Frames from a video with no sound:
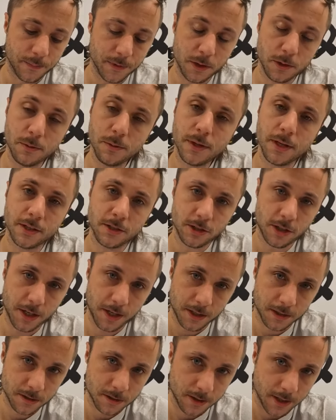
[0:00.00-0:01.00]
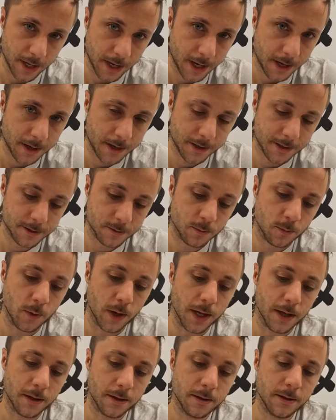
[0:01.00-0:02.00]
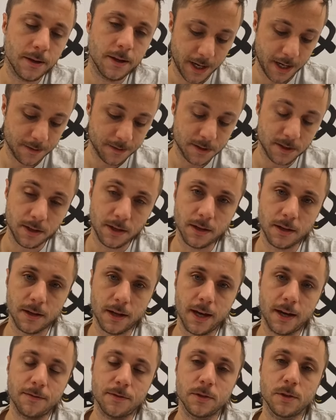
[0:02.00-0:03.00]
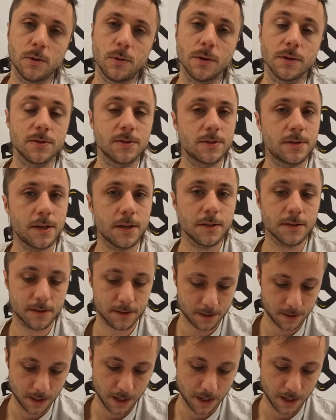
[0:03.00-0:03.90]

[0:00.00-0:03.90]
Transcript: you can change that as well. I have seen it have to go on 6.